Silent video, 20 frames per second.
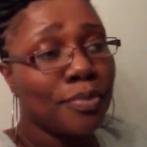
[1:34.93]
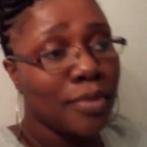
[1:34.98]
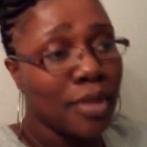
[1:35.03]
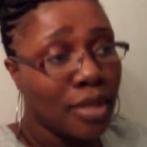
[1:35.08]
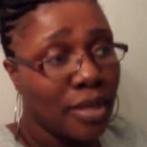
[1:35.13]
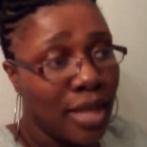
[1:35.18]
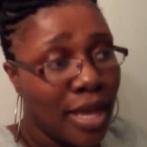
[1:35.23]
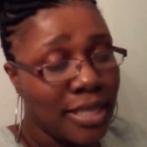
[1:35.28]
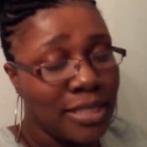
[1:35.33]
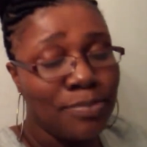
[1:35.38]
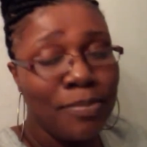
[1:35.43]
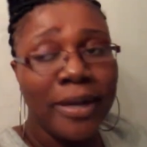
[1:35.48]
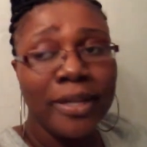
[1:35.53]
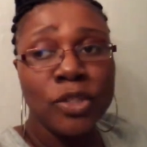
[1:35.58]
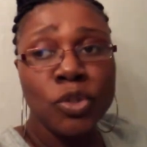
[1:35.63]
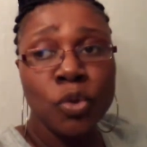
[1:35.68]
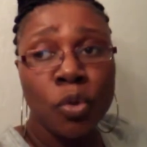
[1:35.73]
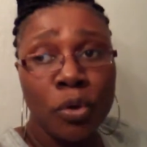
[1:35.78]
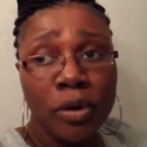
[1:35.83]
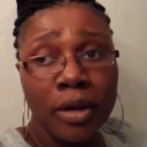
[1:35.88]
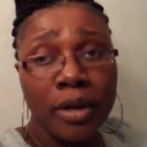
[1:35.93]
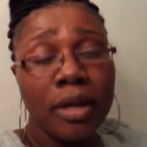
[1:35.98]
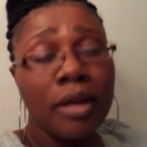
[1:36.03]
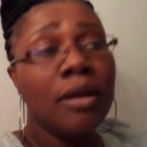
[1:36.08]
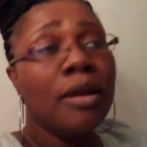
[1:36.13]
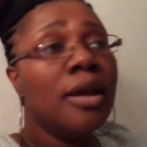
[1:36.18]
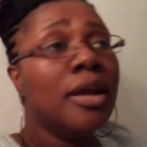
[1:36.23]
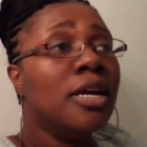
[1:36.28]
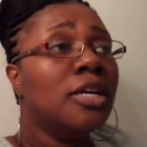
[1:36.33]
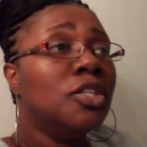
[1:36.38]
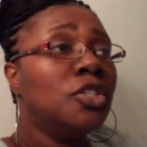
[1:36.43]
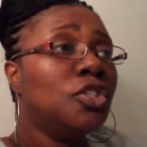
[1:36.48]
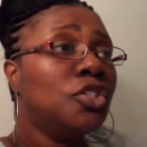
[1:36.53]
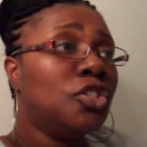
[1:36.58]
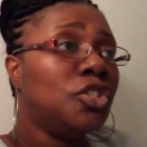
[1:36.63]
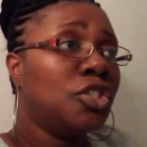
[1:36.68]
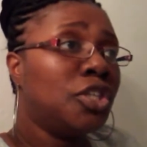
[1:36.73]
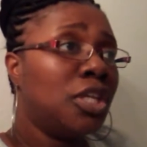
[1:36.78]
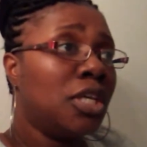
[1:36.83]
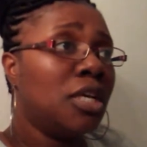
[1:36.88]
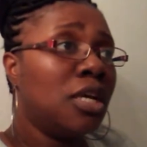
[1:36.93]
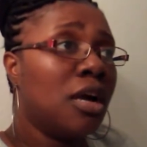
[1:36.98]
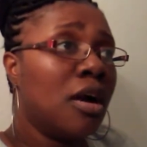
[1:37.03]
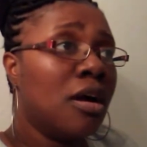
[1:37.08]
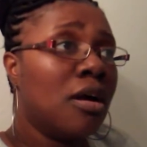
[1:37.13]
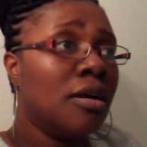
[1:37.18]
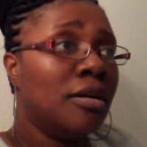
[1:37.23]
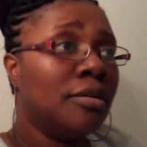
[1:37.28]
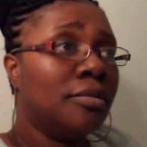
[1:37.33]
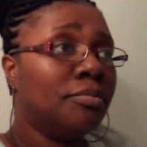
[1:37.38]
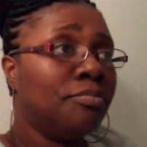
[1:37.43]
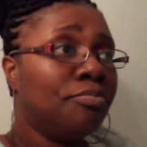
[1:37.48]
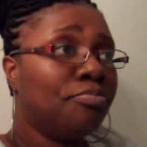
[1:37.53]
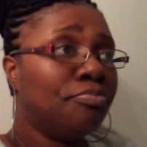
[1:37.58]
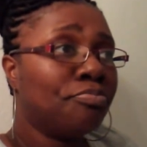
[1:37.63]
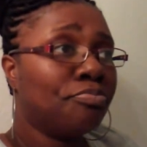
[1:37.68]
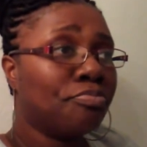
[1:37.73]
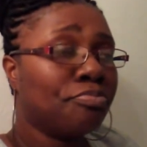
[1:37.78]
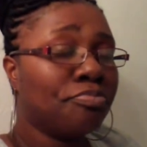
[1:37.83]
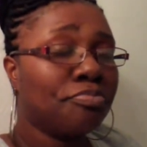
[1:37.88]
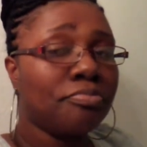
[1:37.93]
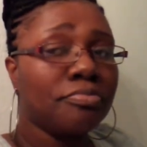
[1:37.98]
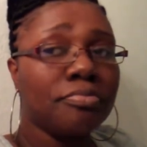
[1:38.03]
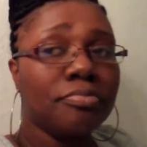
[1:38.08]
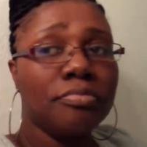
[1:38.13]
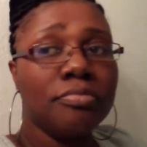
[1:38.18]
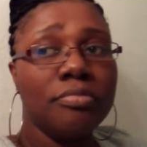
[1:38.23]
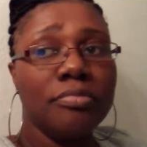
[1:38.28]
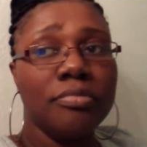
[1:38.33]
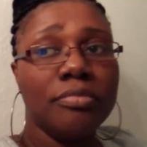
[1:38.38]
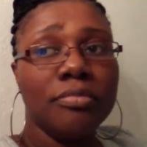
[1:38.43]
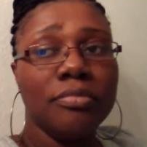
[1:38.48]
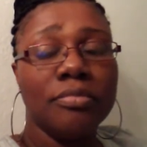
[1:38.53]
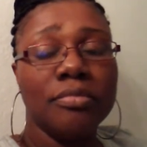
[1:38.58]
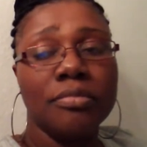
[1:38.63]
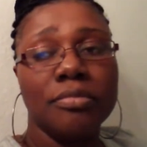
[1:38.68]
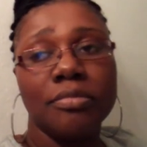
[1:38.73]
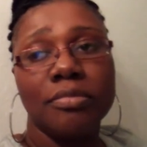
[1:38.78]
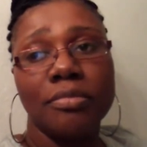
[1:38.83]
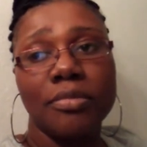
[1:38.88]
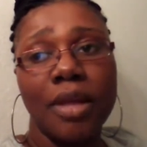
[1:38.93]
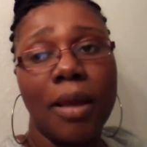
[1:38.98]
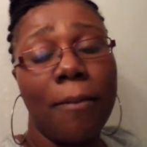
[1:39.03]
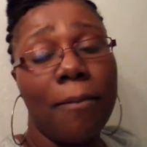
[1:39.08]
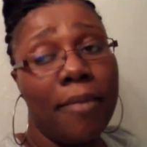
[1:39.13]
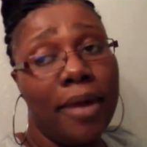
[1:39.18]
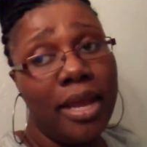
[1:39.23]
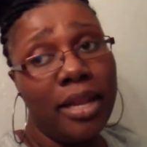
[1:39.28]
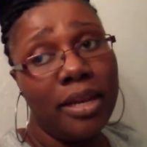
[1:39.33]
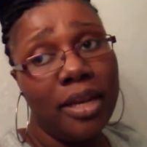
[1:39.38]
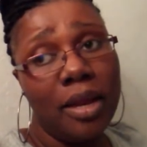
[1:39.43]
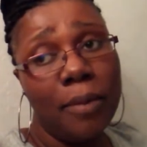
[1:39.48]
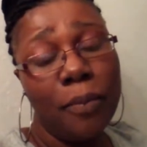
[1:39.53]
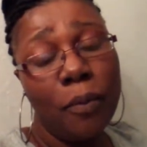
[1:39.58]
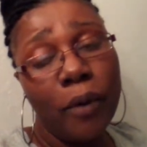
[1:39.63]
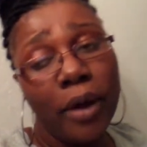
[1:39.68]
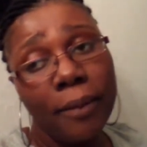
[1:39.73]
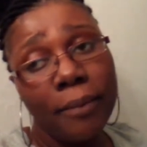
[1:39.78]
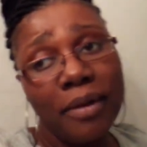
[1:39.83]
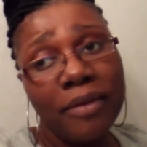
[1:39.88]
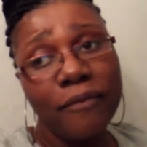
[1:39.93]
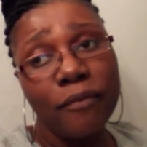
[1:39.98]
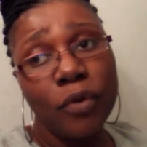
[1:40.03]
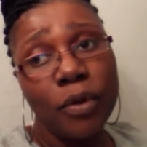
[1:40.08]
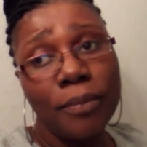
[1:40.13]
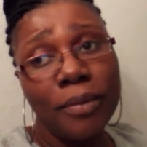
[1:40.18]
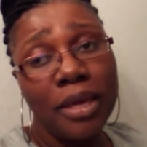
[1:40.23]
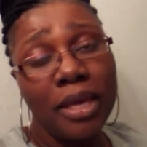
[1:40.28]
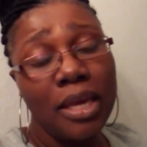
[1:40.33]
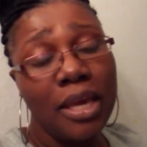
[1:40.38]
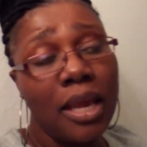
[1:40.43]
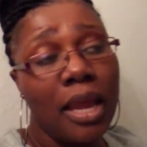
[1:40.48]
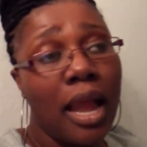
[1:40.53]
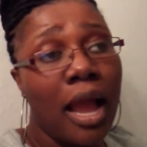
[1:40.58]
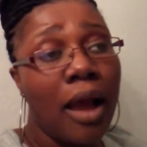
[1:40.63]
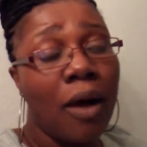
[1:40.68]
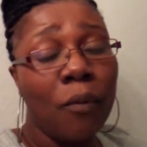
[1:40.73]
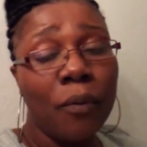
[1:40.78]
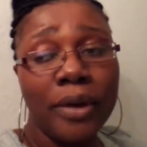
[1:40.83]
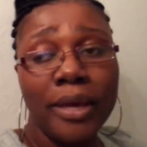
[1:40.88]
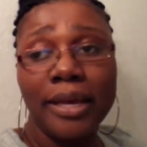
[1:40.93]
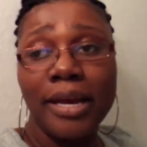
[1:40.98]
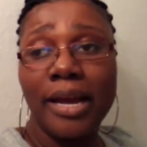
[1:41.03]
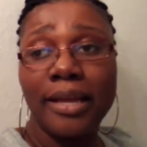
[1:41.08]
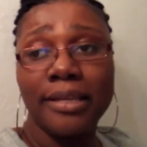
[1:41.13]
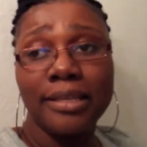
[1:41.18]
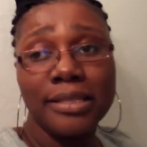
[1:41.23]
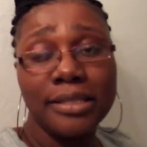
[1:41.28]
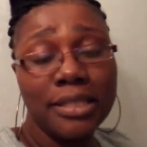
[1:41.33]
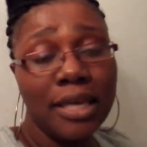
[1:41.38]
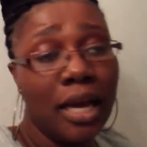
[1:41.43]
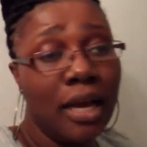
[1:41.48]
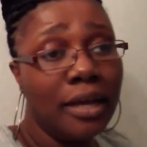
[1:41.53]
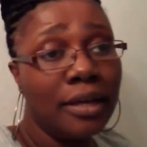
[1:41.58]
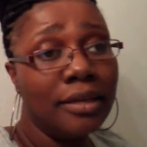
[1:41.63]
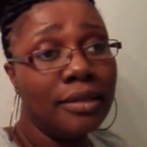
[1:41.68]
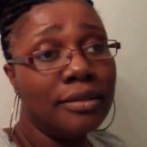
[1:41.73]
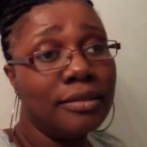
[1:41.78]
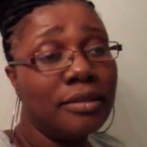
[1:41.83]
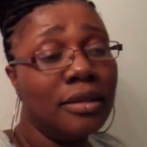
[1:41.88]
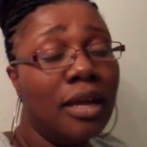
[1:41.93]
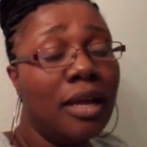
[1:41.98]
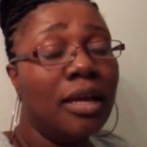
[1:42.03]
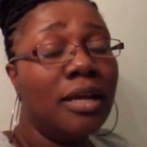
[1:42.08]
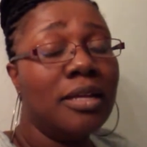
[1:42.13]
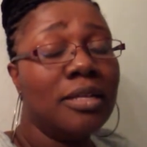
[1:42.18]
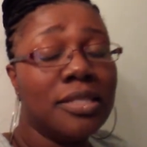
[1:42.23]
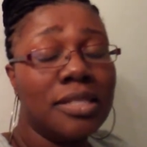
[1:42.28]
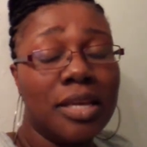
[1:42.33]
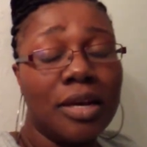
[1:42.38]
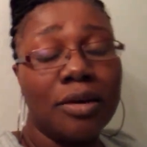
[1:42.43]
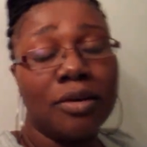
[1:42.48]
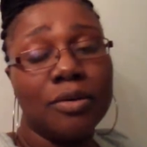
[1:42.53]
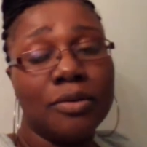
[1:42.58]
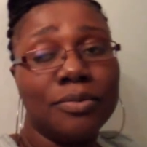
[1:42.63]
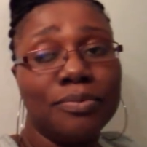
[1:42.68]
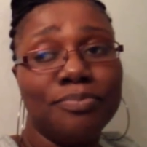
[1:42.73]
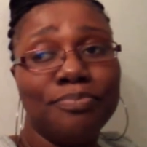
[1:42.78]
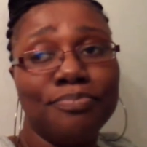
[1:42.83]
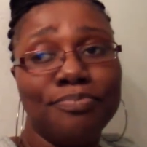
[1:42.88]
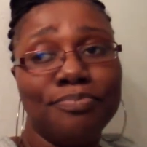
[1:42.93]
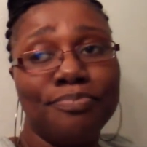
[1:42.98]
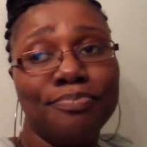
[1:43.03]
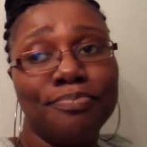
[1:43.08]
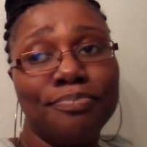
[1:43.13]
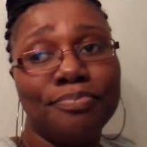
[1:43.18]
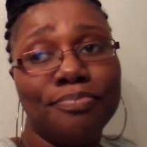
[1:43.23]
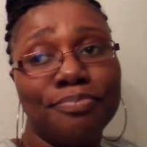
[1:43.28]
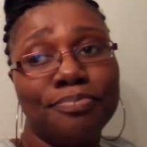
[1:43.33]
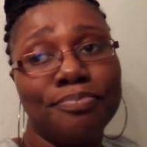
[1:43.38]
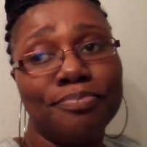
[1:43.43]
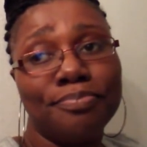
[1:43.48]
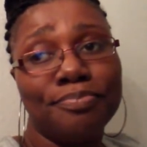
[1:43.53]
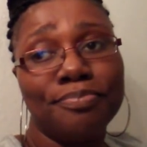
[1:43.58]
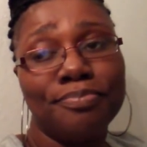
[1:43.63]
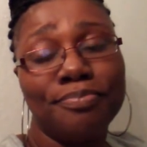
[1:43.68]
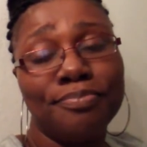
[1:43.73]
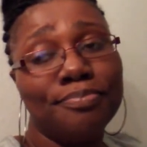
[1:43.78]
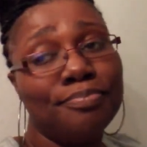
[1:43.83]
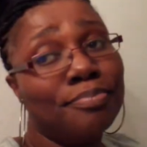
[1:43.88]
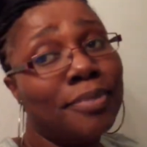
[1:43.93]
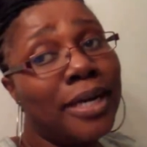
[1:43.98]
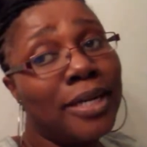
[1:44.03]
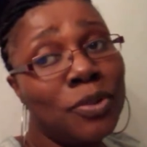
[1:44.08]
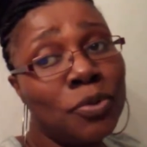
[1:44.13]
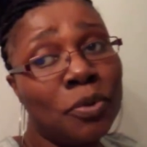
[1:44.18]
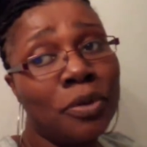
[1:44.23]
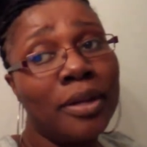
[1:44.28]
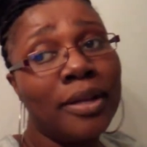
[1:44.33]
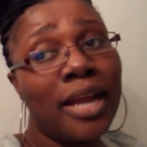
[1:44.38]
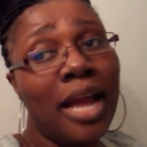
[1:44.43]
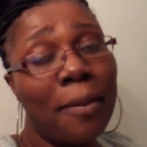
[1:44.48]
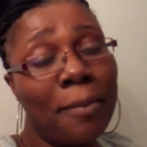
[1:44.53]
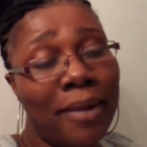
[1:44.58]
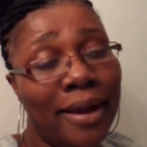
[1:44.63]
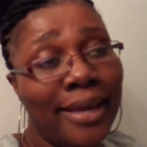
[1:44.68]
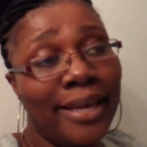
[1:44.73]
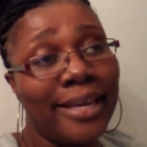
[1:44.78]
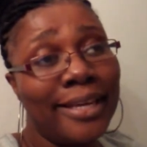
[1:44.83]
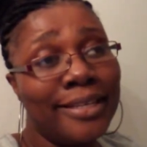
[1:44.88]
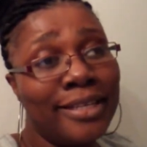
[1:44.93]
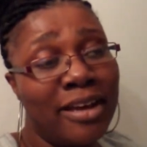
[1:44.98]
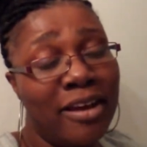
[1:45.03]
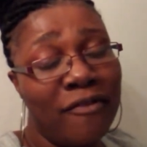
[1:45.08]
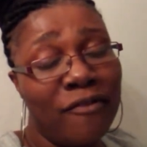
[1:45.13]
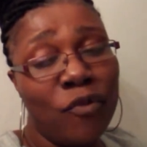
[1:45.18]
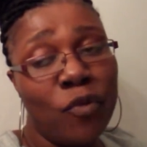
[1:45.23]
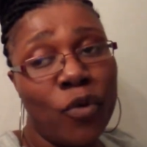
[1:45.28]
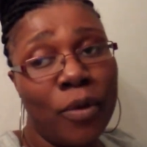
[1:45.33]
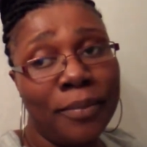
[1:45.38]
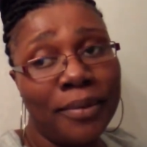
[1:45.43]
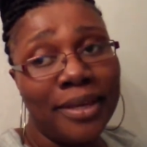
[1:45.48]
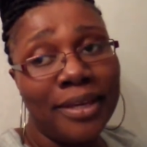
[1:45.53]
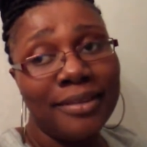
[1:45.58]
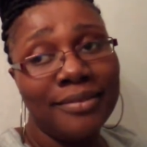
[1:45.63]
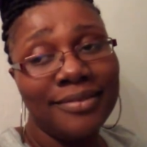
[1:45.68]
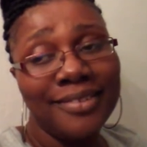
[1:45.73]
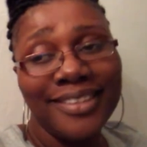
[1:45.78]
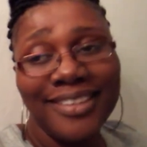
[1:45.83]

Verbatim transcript: Yes, my daughter, she um made the appointment for me. I went and got it done. So, my daughter got my hair done for me.